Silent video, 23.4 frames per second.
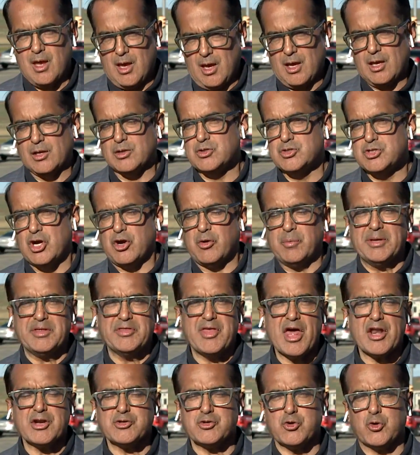Uh, Jeremy,
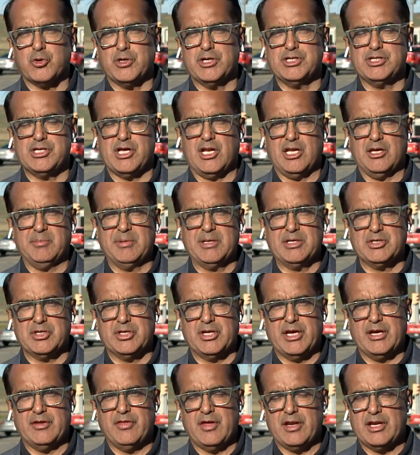that attorney telling me
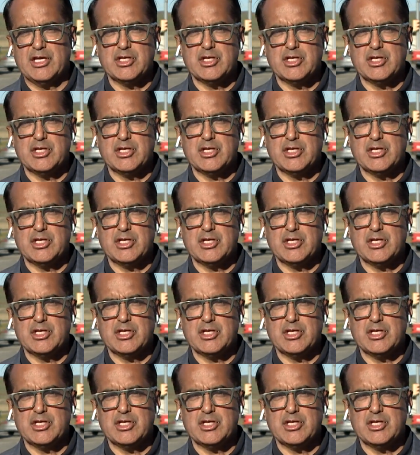today that